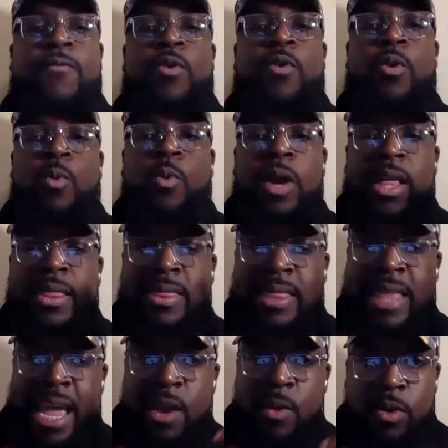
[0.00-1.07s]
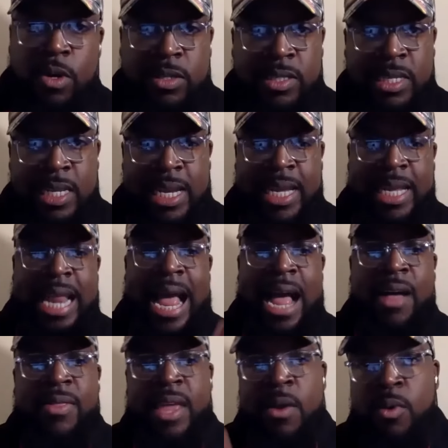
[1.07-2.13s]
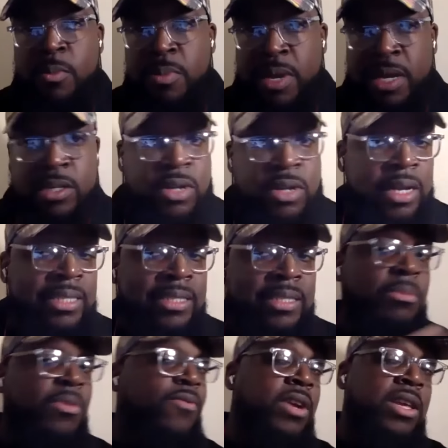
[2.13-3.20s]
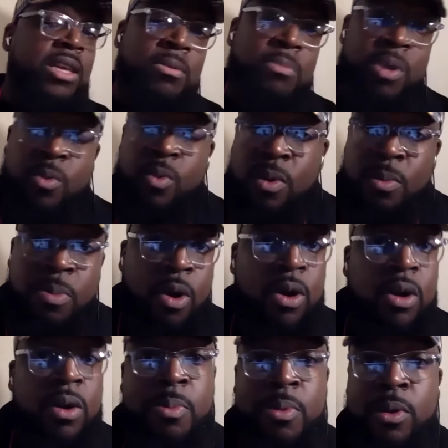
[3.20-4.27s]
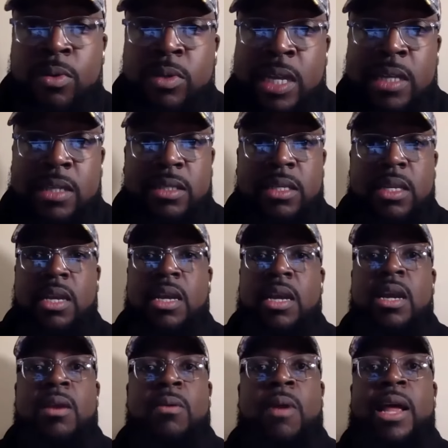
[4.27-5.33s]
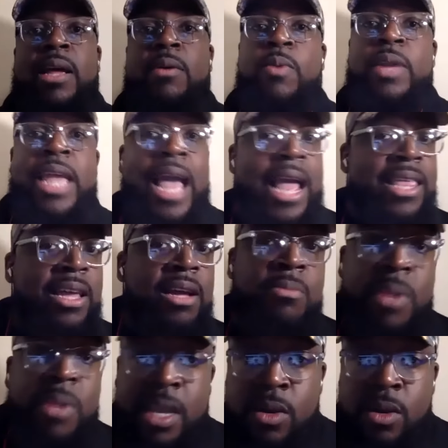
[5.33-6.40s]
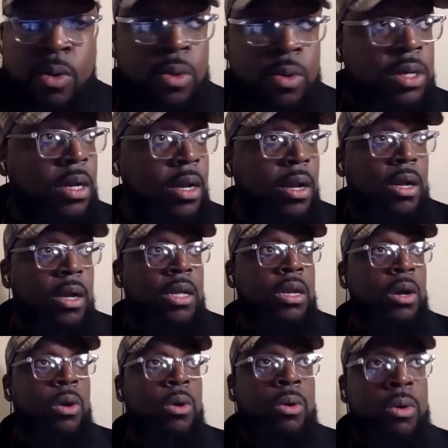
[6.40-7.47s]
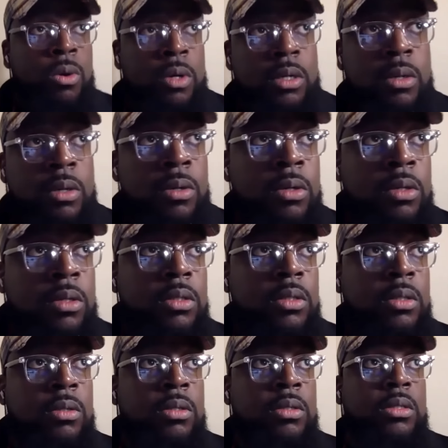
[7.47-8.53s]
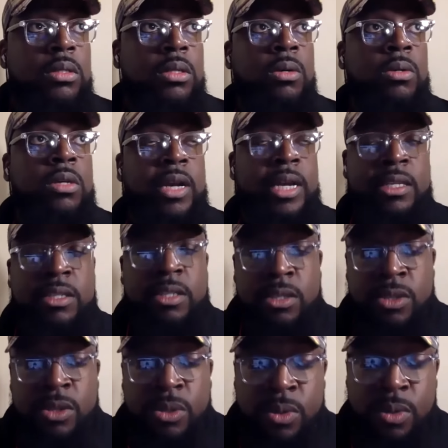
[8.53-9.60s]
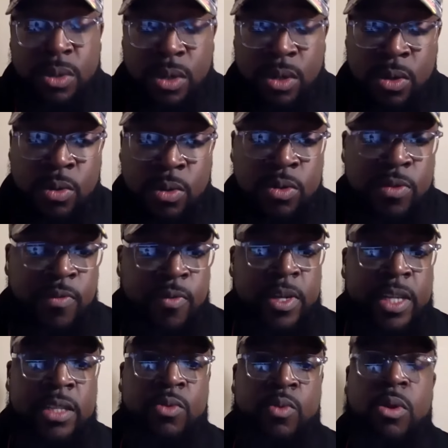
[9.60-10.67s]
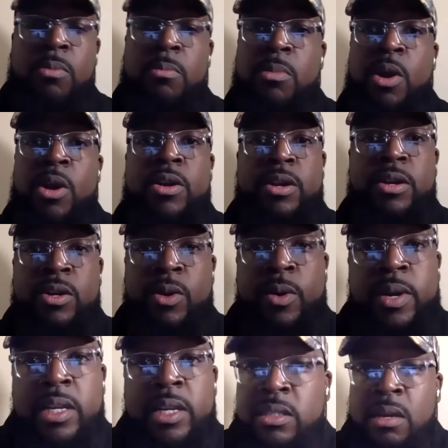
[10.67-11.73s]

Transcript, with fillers: for what they were seeing and how they were being tried. Some of our young men were a part of protests, right? We had young men on, you know, on on on on our institute whose friends were murdered during the